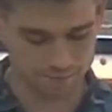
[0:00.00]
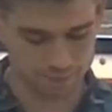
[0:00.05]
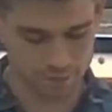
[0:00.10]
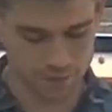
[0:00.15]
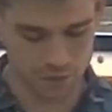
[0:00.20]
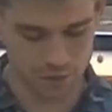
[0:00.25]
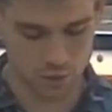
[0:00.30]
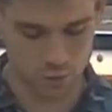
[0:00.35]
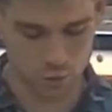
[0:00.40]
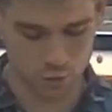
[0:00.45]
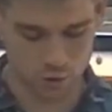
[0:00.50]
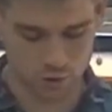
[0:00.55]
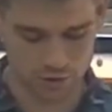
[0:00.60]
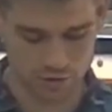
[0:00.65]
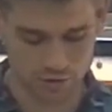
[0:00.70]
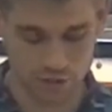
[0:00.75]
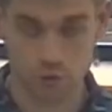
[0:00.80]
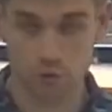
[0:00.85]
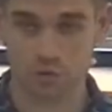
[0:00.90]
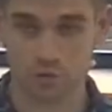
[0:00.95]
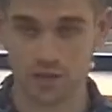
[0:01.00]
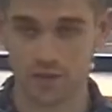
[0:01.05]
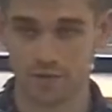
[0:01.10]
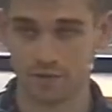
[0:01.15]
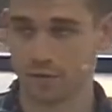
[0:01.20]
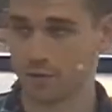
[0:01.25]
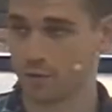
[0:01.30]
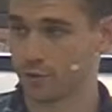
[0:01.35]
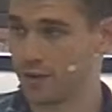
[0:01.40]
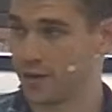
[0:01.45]
Page
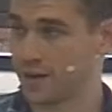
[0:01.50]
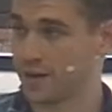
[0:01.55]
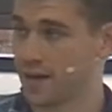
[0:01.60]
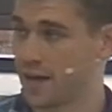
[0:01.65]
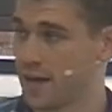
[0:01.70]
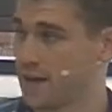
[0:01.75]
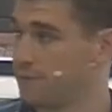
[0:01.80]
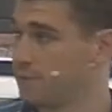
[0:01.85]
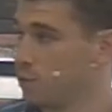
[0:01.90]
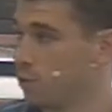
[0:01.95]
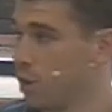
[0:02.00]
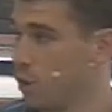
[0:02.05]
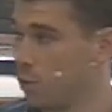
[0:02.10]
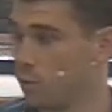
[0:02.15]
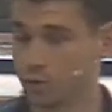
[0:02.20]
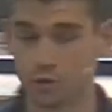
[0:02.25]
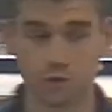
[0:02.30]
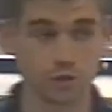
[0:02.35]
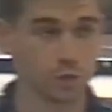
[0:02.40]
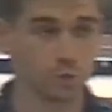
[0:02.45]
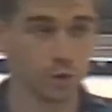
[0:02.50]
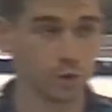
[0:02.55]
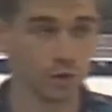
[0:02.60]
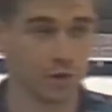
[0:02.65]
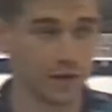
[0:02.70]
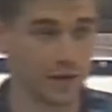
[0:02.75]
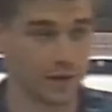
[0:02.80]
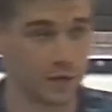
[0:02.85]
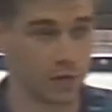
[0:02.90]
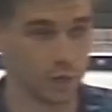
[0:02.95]
1073. And again, if you want one, to put your
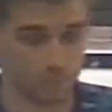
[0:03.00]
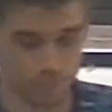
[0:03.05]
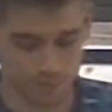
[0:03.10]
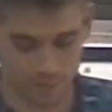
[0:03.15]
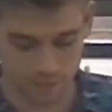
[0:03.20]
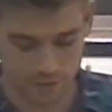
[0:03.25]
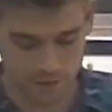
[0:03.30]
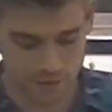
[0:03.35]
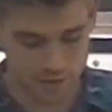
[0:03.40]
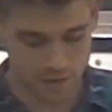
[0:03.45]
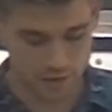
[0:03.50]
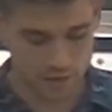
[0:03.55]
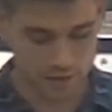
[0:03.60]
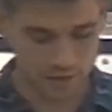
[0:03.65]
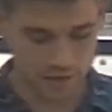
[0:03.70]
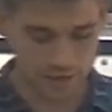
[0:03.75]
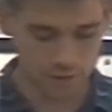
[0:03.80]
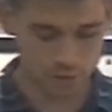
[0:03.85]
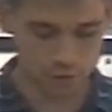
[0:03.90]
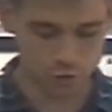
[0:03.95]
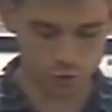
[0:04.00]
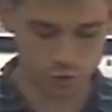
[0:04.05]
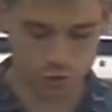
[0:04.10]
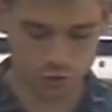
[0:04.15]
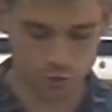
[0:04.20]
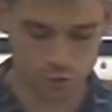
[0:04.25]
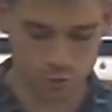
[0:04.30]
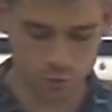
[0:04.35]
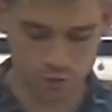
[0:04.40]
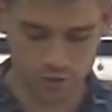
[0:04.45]
hand up, and I'm sure
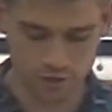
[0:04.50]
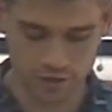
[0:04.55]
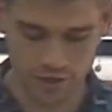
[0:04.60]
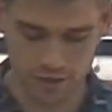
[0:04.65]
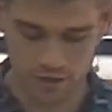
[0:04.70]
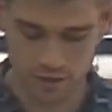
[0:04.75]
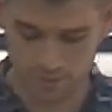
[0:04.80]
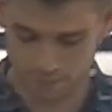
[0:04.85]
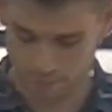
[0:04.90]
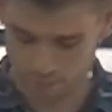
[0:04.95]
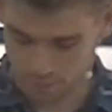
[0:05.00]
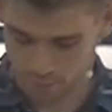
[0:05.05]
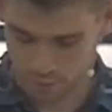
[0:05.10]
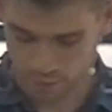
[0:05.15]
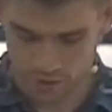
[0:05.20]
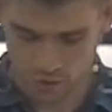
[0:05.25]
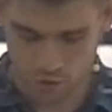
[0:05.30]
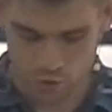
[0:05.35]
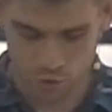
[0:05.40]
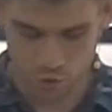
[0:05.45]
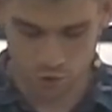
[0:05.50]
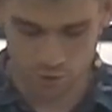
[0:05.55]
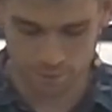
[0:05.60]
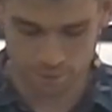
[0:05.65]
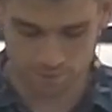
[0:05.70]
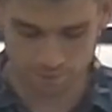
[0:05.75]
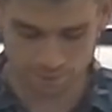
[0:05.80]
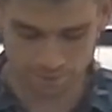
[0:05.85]
someone can bring you one.